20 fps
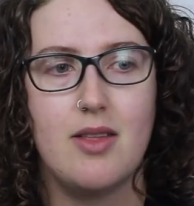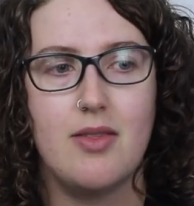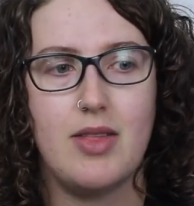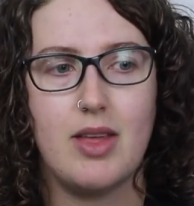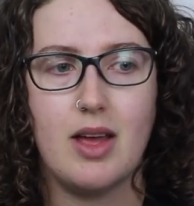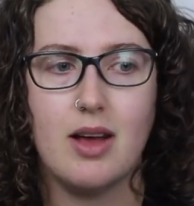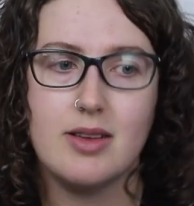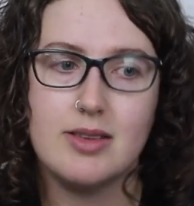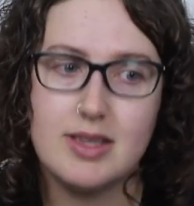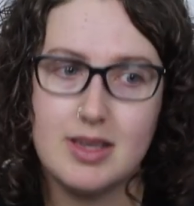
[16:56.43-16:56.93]

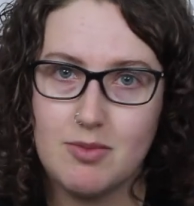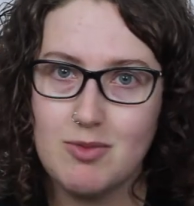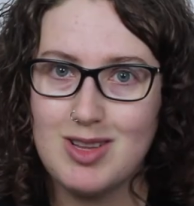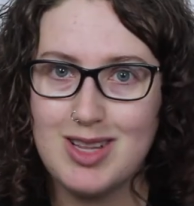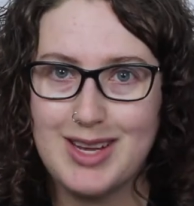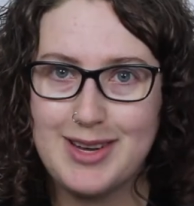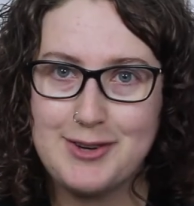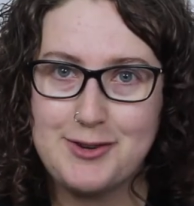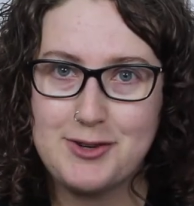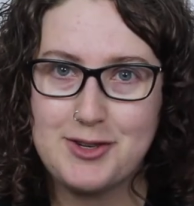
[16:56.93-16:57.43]
They all seem
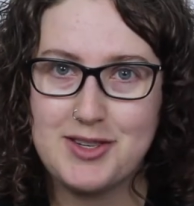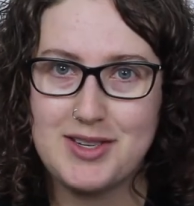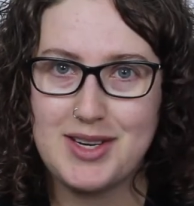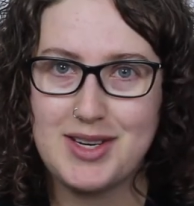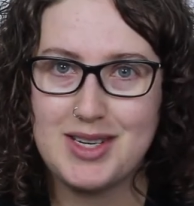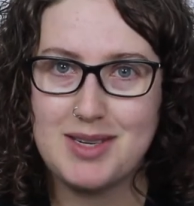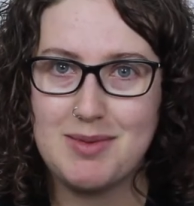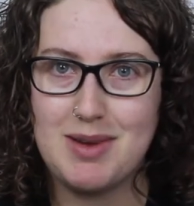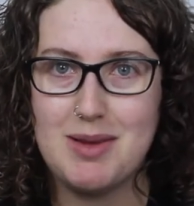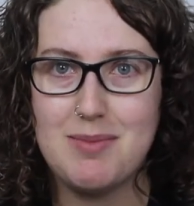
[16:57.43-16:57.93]
really
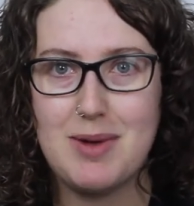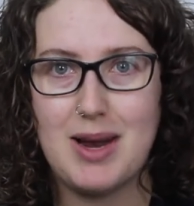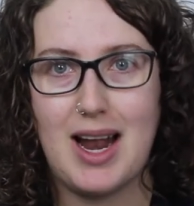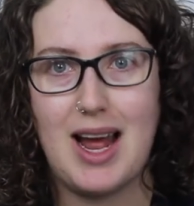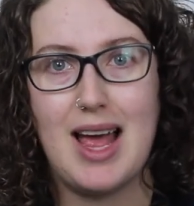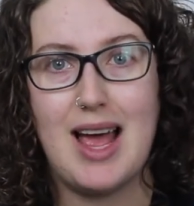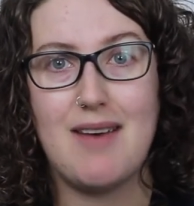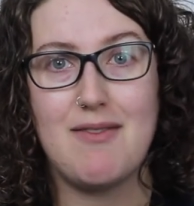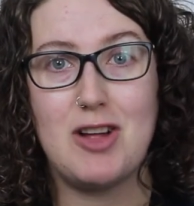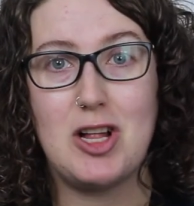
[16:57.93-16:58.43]
interesting to me, but
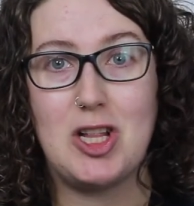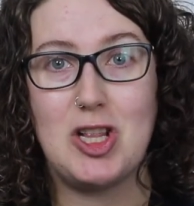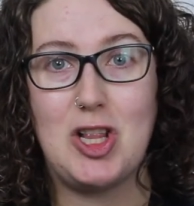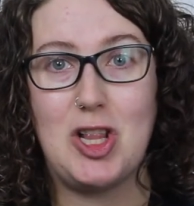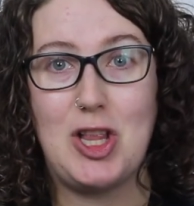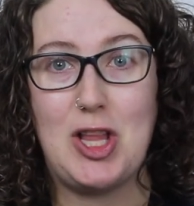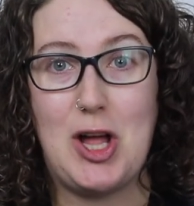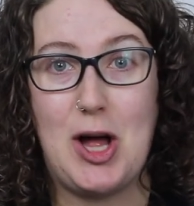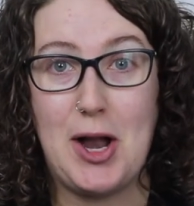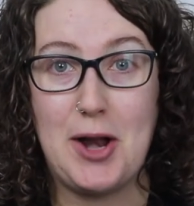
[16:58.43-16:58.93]
I have a
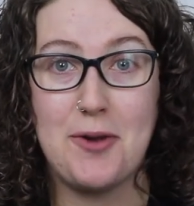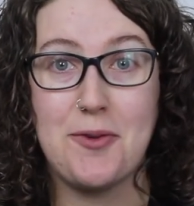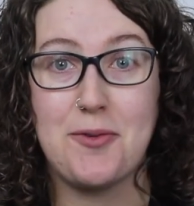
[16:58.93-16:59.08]
lot